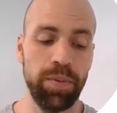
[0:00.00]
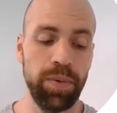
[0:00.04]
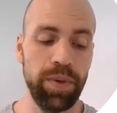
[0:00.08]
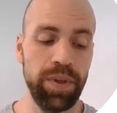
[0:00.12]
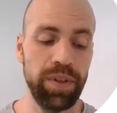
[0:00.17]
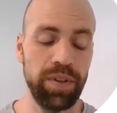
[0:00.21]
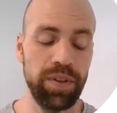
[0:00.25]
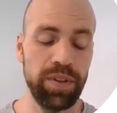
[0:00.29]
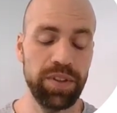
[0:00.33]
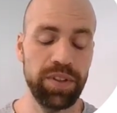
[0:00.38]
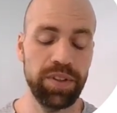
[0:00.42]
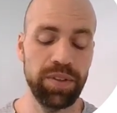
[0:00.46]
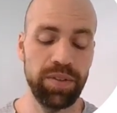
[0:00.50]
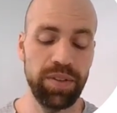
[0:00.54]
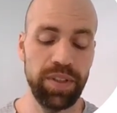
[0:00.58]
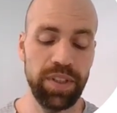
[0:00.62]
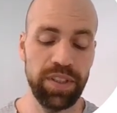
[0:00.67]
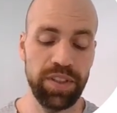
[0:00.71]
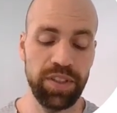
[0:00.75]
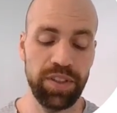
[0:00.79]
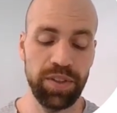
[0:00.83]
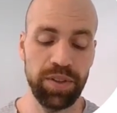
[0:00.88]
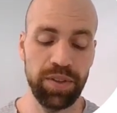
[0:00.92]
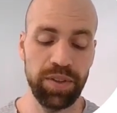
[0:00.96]
we also
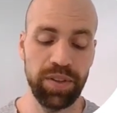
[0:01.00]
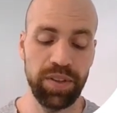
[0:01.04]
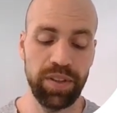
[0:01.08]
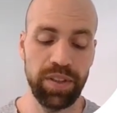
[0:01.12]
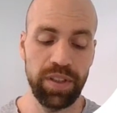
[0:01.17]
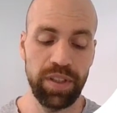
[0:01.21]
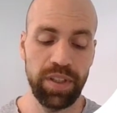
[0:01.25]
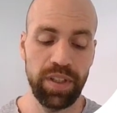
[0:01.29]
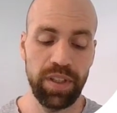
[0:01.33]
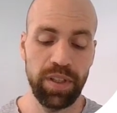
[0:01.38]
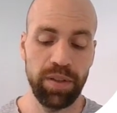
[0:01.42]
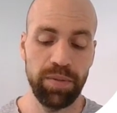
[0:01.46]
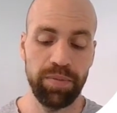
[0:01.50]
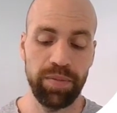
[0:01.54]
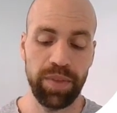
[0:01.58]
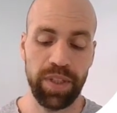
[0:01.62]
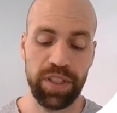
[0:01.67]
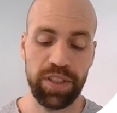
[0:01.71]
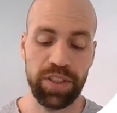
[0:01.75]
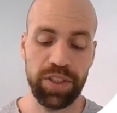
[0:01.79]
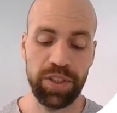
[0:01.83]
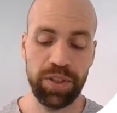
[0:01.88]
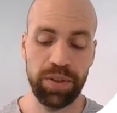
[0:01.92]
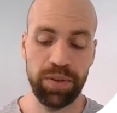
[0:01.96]
need to
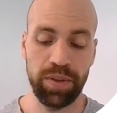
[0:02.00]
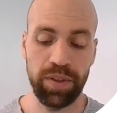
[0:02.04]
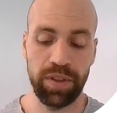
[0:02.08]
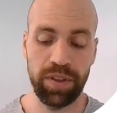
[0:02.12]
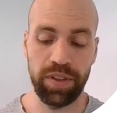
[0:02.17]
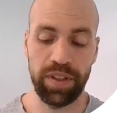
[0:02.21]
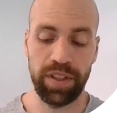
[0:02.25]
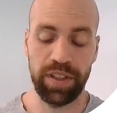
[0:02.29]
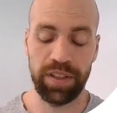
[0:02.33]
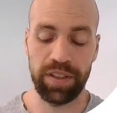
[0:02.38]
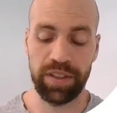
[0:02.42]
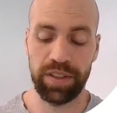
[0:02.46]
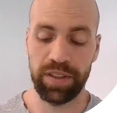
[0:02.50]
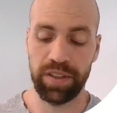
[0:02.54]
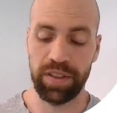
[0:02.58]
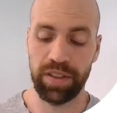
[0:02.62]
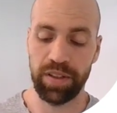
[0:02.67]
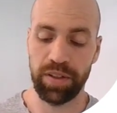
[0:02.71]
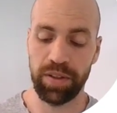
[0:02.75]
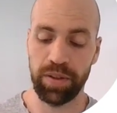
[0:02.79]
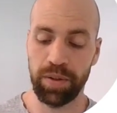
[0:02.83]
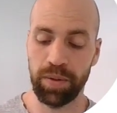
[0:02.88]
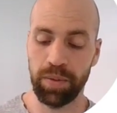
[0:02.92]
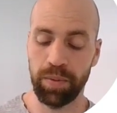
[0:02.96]
make sure that
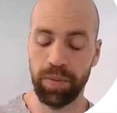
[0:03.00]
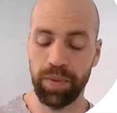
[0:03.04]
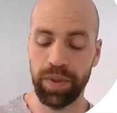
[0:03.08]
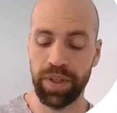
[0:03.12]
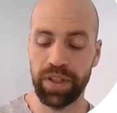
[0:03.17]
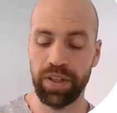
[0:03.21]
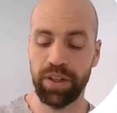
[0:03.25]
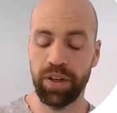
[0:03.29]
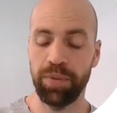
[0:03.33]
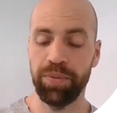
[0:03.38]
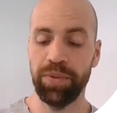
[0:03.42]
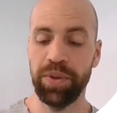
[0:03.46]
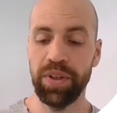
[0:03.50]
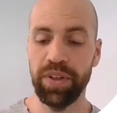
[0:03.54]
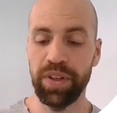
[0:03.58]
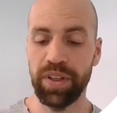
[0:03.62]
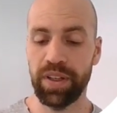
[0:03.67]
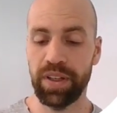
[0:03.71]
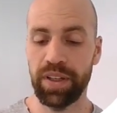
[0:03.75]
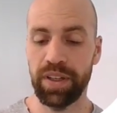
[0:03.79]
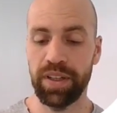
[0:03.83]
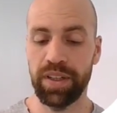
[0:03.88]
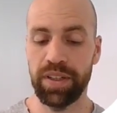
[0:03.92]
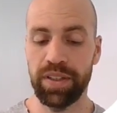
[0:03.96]
we
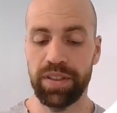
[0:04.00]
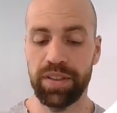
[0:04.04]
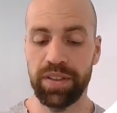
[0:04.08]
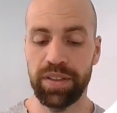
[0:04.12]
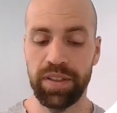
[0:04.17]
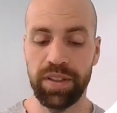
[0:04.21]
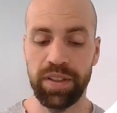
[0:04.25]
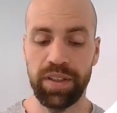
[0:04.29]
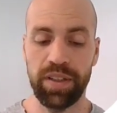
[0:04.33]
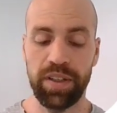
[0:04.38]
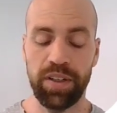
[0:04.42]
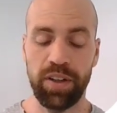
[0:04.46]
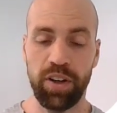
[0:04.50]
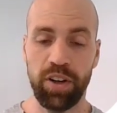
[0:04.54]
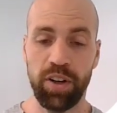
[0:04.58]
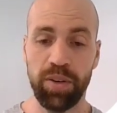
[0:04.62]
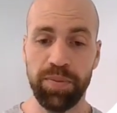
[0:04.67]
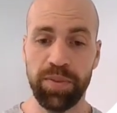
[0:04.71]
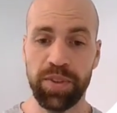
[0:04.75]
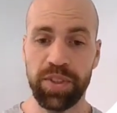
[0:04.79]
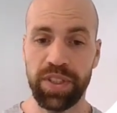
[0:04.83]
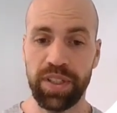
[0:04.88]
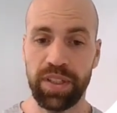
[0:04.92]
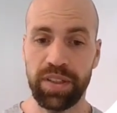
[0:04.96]
communicate
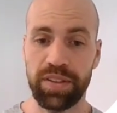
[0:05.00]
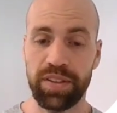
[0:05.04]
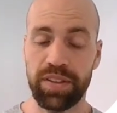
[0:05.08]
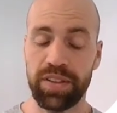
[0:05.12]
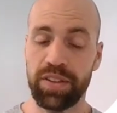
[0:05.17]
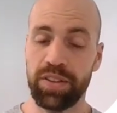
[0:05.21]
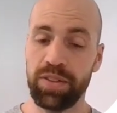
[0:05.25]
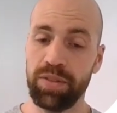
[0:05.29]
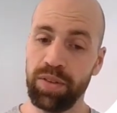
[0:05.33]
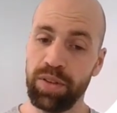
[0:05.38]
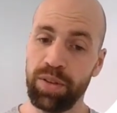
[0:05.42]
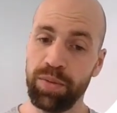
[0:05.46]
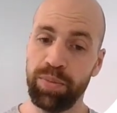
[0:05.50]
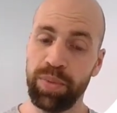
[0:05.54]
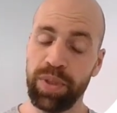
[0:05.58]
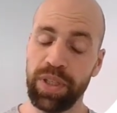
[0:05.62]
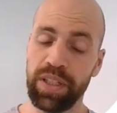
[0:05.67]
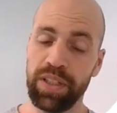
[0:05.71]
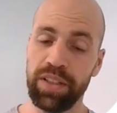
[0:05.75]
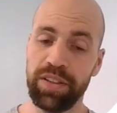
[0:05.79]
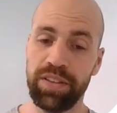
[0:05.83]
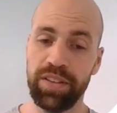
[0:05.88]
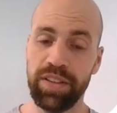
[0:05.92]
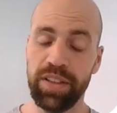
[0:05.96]
objects to the
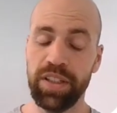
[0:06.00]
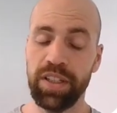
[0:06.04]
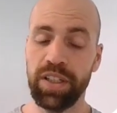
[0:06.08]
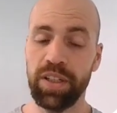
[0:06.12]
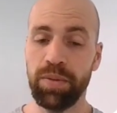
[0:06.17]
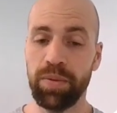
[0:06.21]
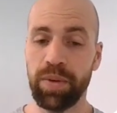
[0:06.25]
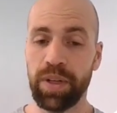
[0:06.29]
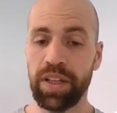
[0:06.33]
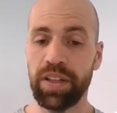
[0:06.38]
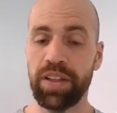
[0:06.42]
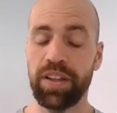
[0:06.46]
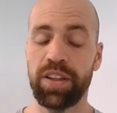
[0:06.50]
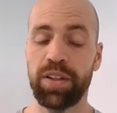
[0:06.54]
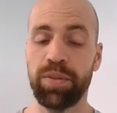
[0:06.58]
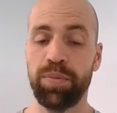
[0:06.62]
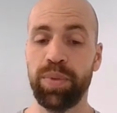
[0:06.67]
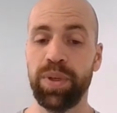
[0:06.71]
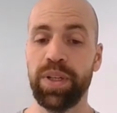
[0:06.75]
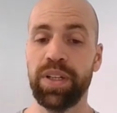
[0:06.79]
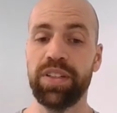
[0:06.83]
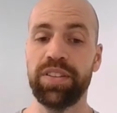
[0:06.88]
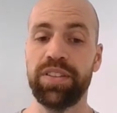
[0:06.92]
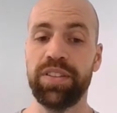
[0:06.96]
PLC in a way that the
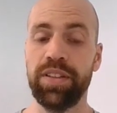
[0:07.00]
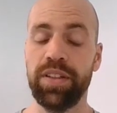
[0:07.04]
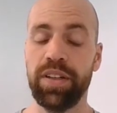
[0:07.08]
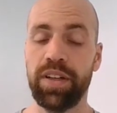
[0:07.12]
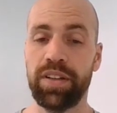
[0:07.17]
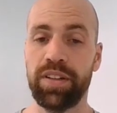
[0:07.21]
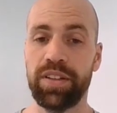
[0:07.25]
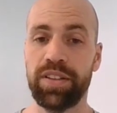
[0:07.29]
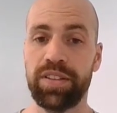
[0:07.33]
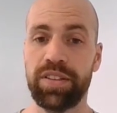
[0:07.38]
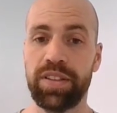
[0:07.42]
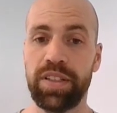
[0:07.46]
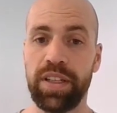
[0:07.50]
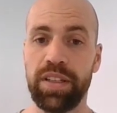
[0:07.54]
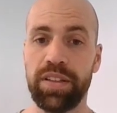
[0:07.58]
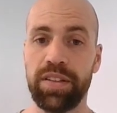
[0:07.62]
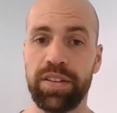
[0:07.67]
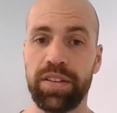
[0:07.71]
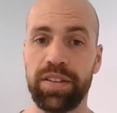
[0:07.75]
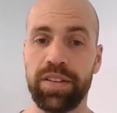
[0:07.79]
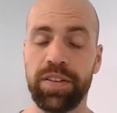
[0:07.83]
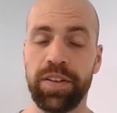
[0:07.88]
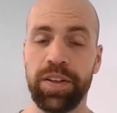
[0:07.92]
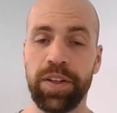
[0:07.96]
PLC
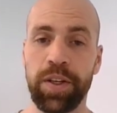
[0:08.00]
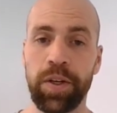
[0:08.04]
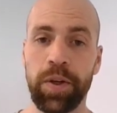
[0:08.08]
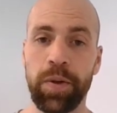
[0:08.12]
understands.